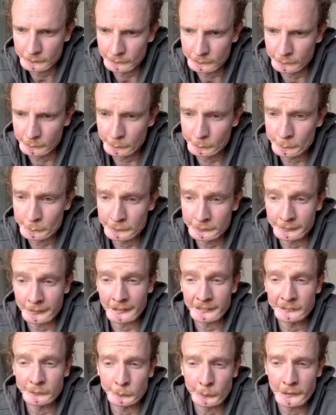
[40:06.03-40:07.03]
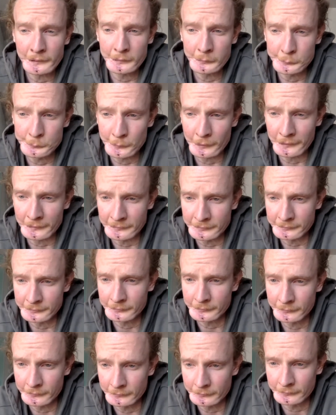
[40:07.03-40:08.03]
Goose, that's great advice.
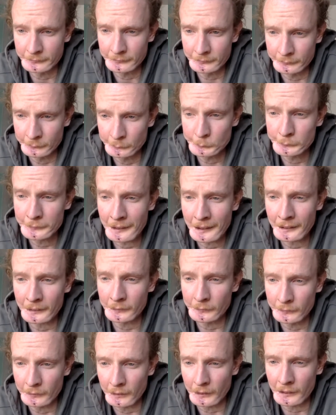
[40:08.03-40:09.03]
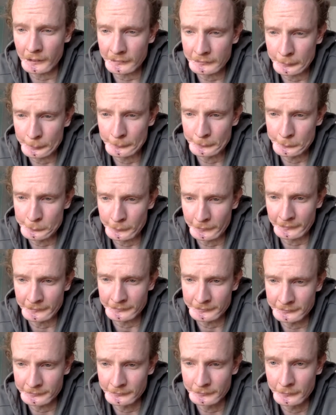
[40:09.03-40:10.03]
You got awesome
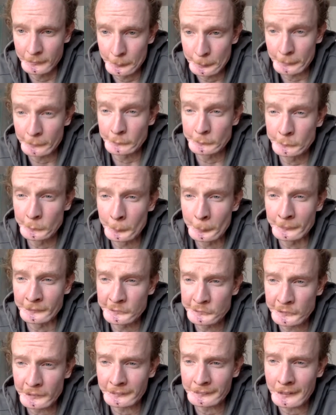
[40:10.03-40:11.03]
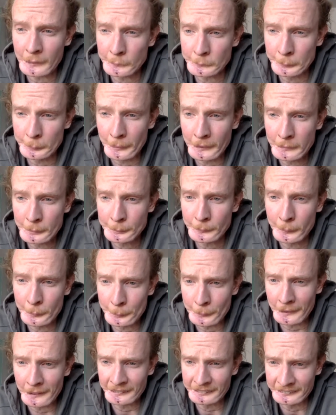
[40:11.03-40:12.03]
advice. But Ruben, check out Mind Pump
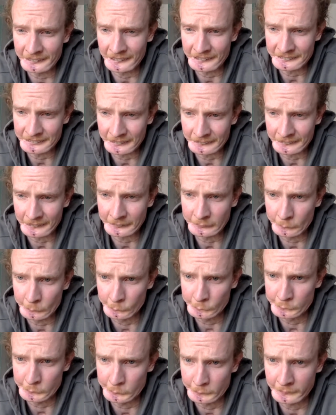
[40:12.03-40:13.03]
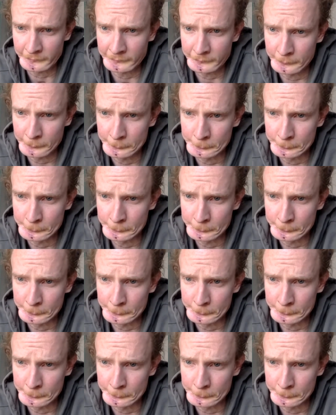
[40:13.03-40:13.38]
Podcast, like I told you, right?